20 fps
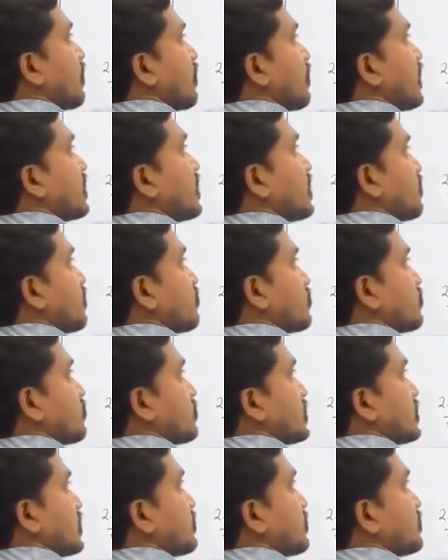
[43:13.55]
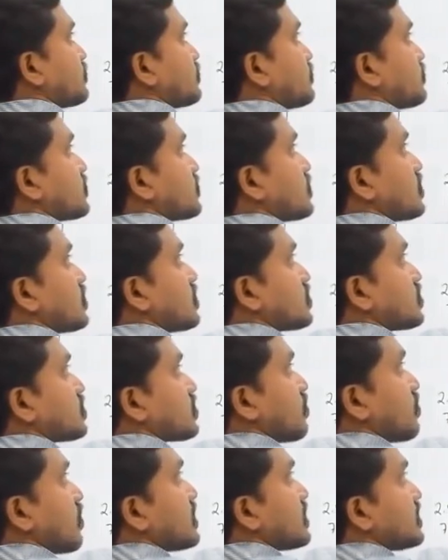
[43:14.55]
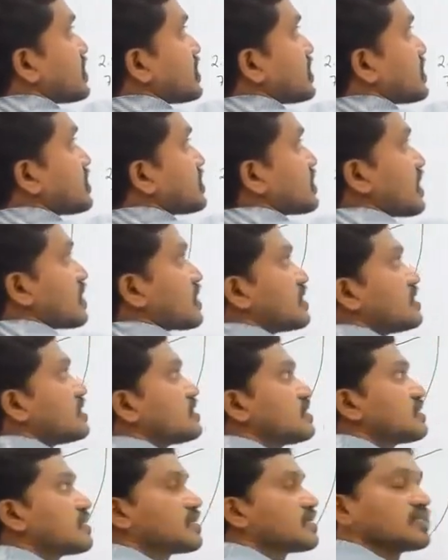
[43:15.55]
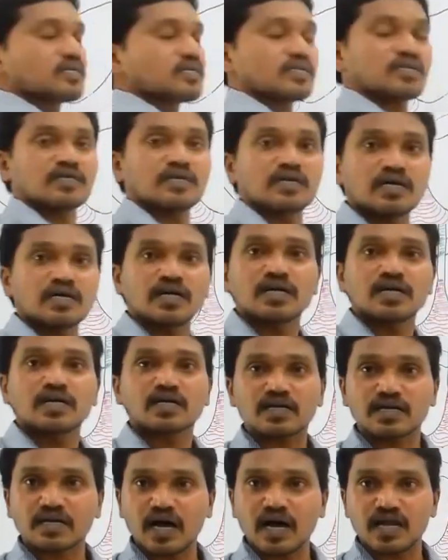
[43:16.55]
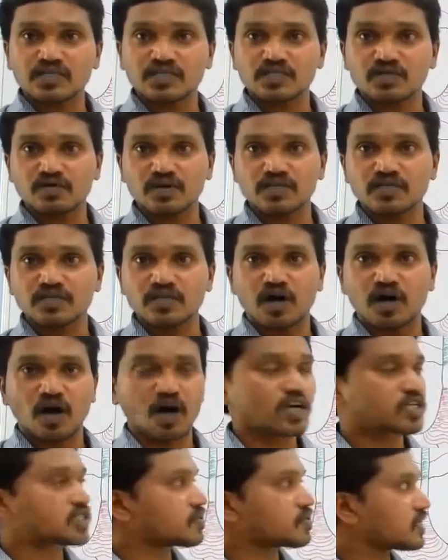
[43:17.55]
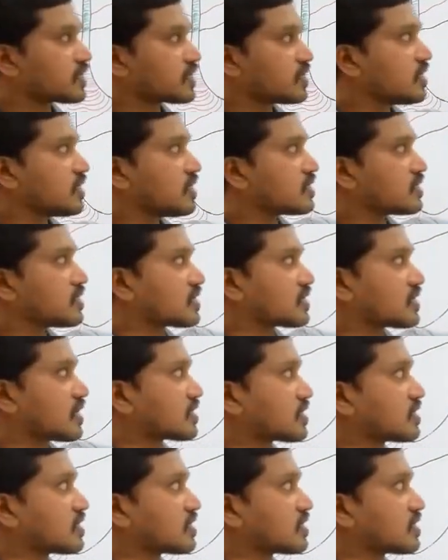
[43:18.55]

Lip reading: confusion. So what is this sulcus? Transverse occipital sulcus.